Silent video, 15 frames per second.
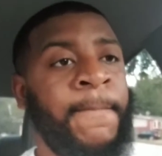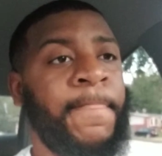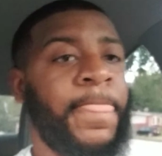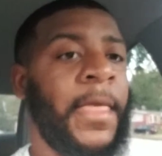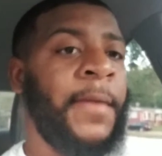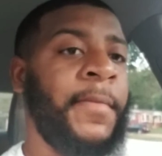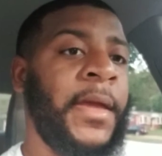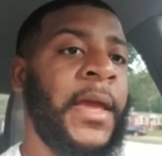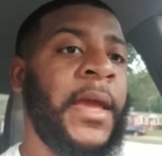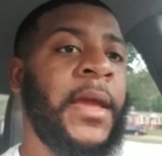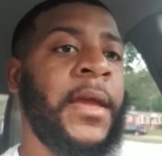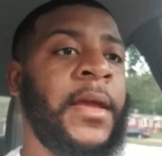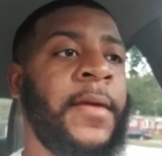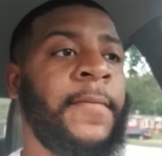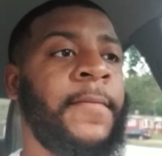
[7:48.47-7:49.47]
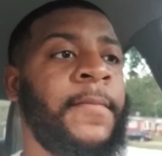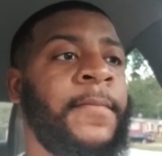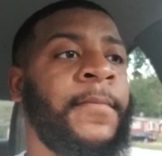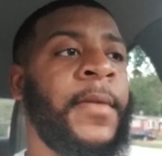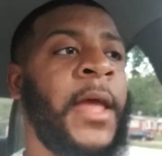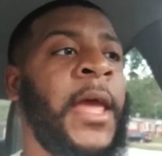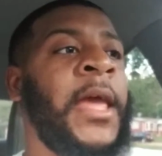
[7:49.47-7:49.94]
I mean,
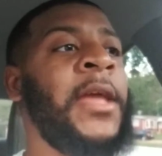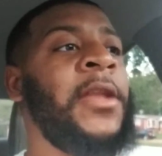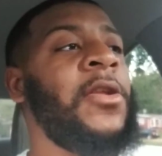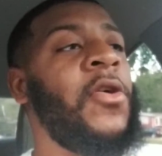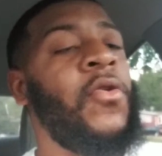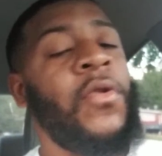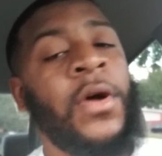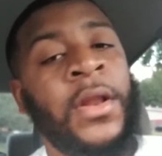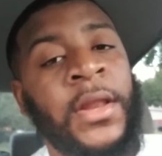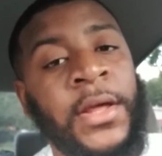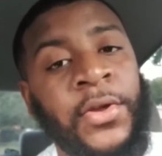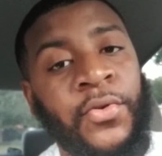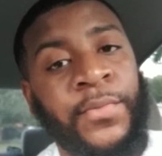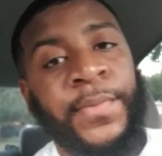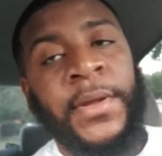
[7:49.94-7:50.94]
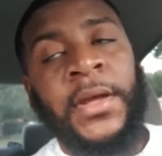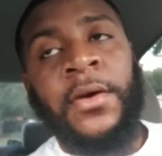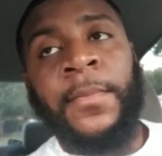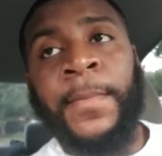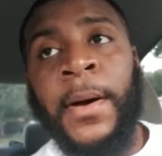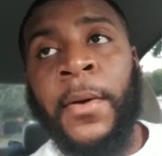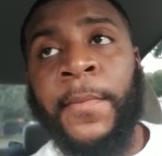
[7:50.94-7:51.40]
he know a little bit
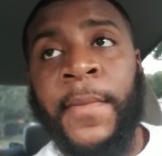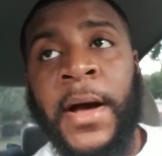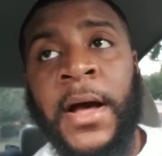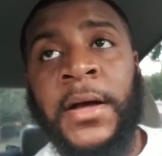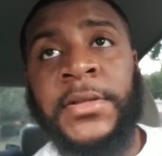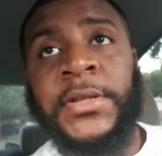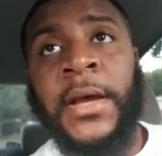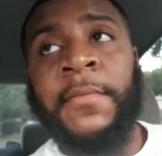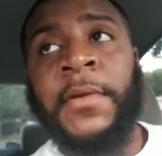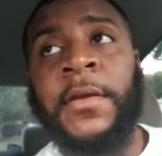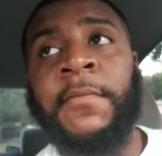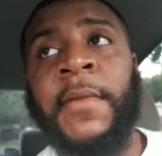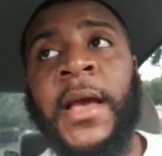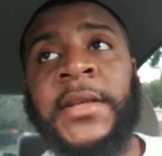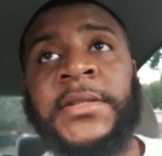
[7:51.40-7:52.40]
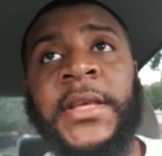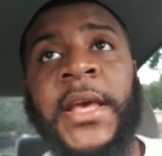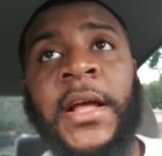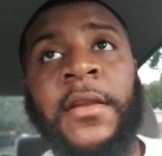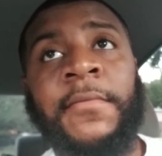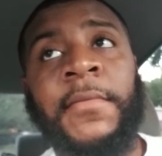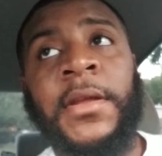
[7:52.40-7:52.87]
about boxing. I mean, Max
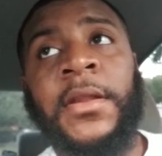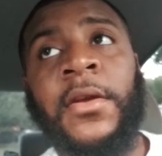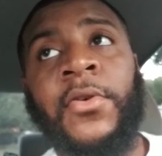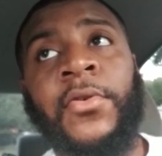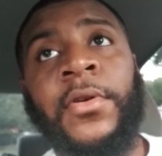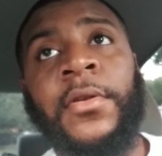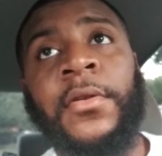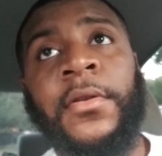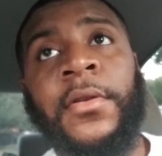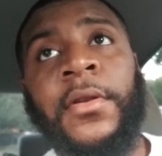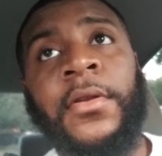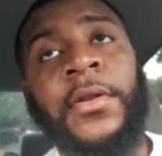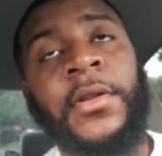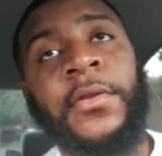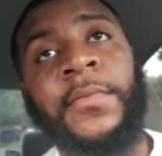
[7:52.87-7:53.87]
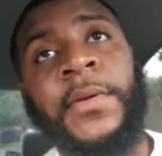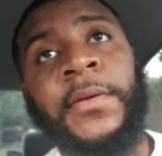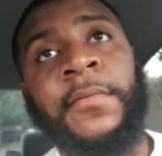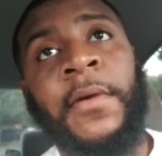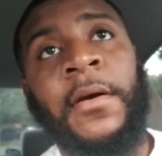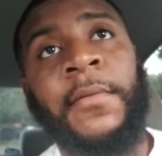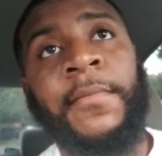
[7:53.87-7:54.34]
Kellerman know a little bit
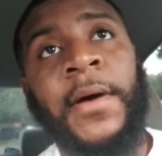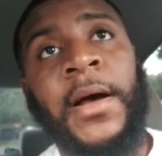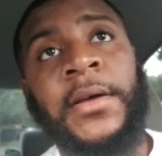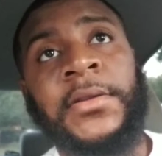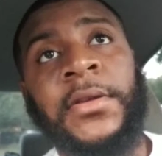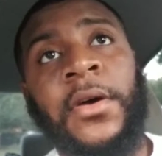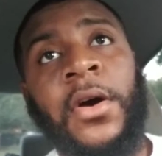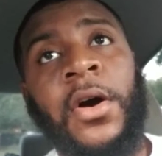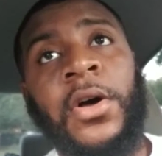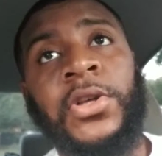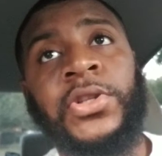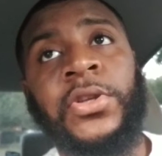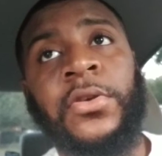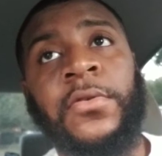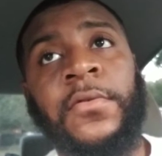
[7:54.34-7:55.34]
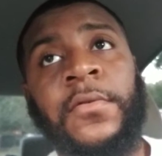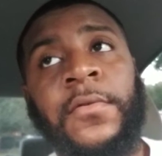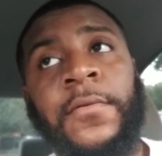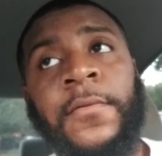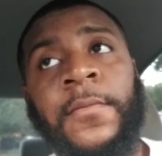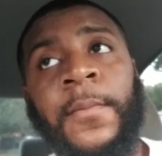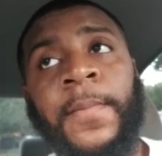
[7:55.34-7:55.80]
about boxing also,
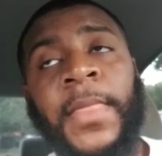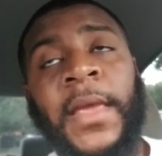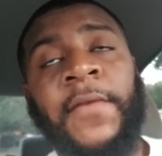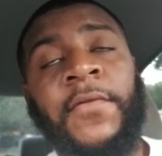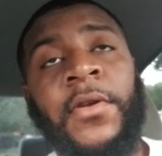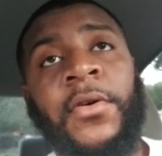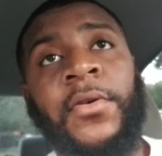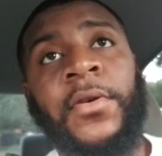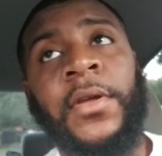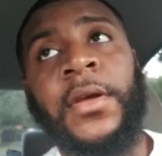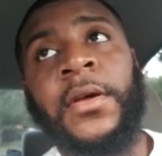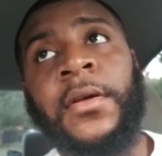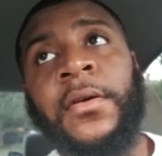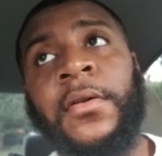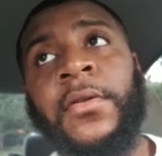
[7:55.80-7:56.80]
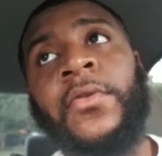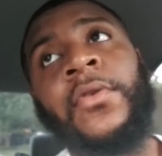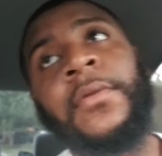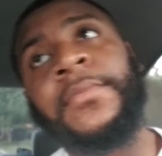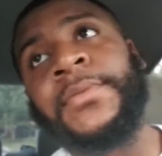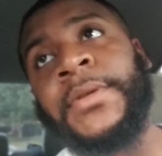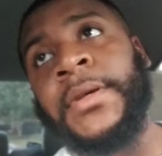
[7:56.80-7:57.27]
even though he, you know what
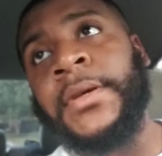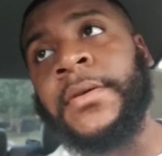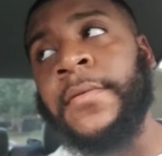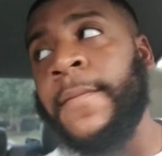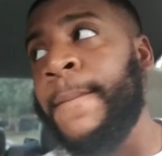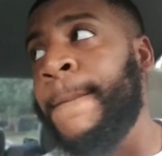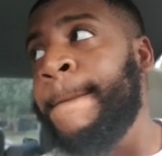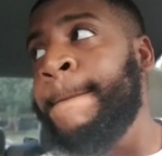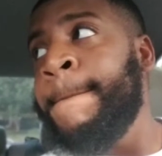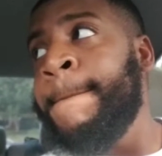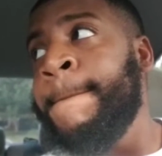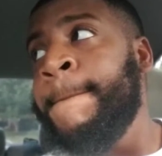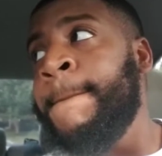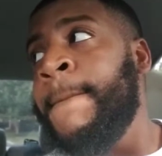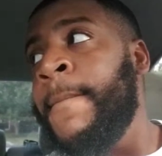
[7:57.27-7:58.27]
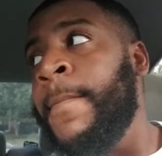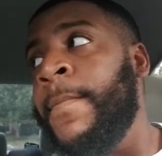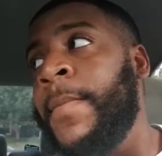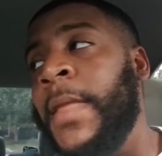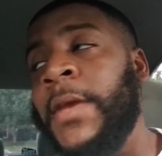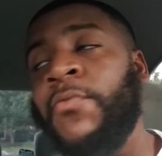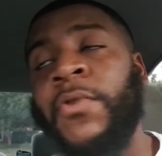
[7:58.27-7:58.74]
I'm saying,
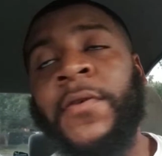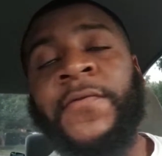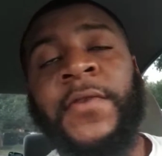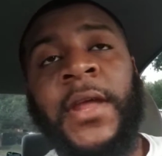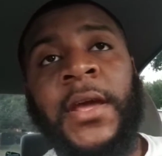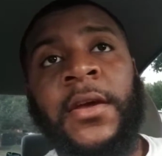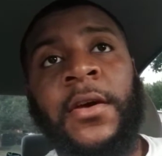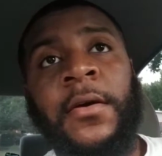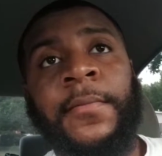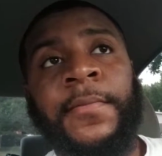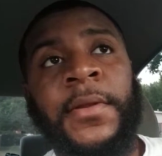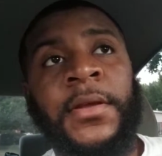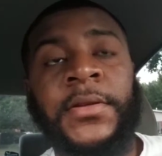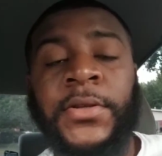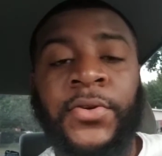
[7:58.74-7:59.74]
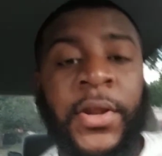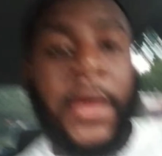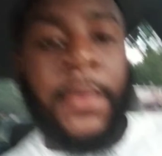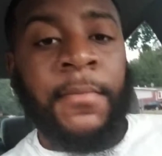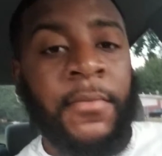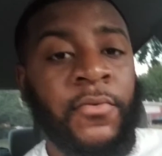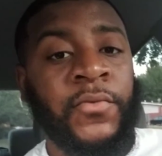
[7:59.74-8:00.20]
he work for their company, so that
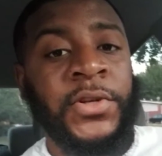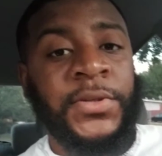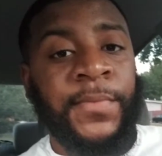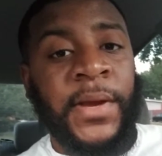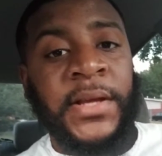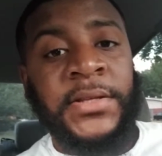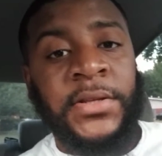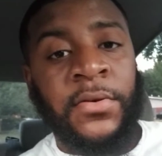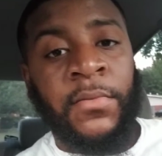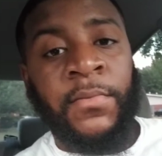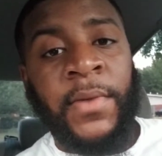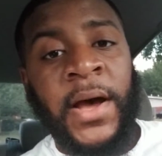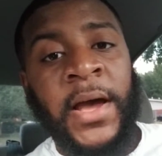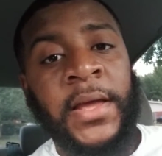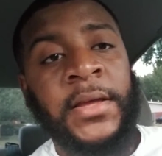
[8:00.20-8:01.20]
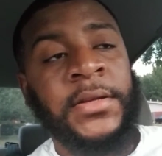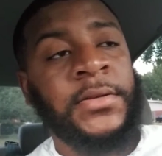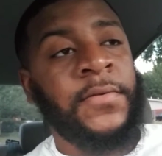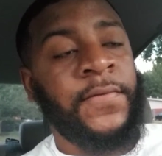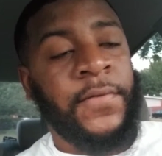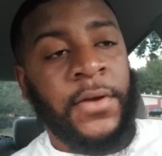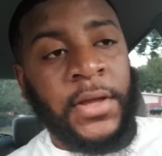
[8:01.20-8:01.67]
which makes him biased
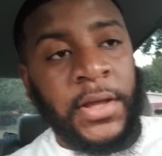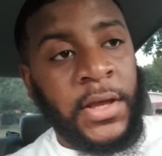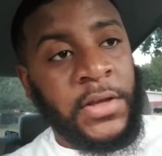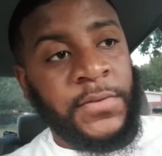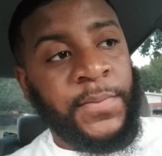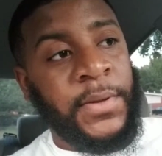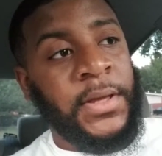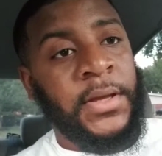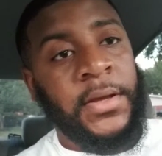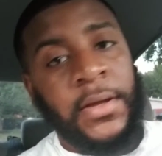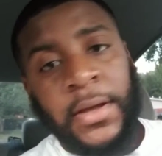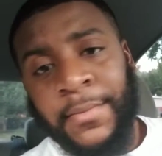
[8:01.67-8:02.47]
for ESPN.